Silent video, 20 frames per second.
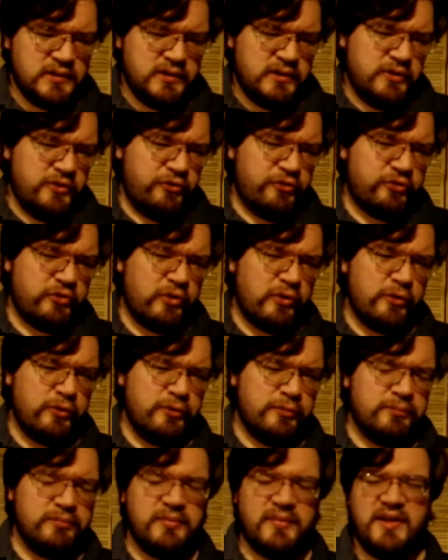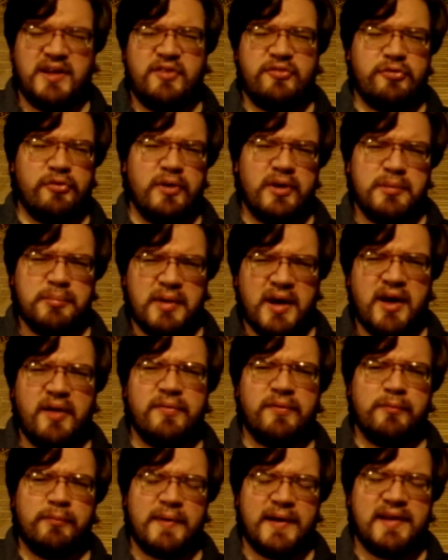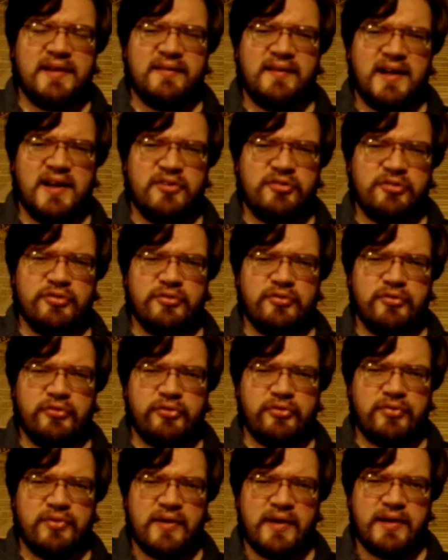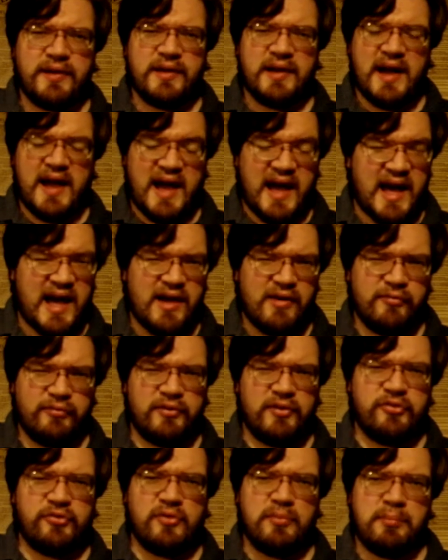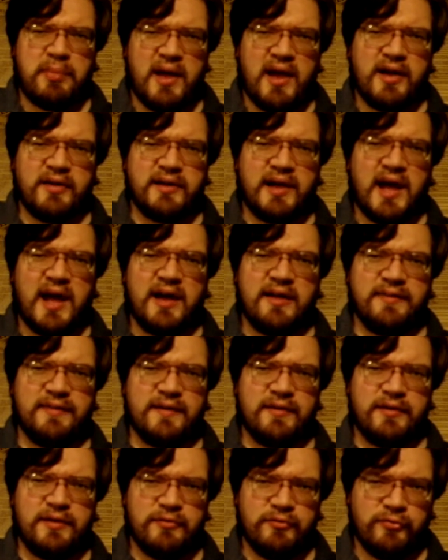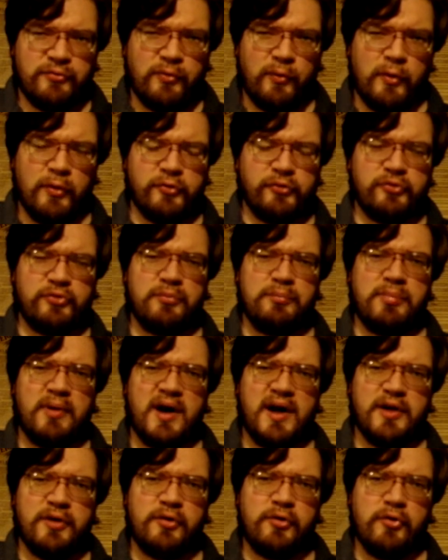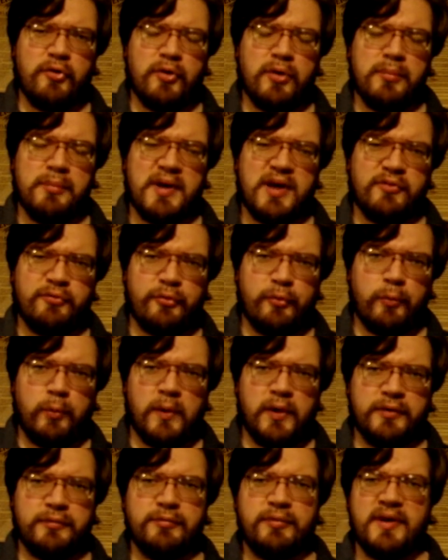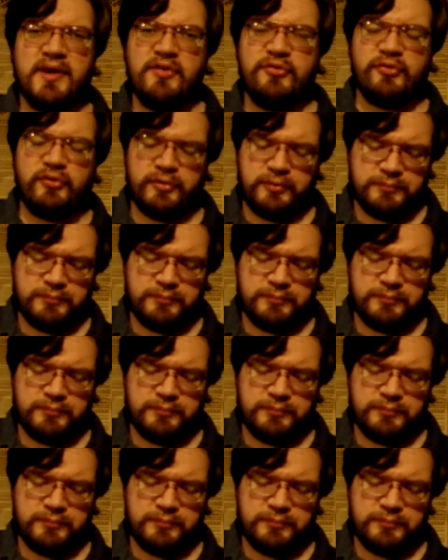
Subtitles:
so it's not about the regulations that you have, it's about how they're enforced, by whom, and for what reason.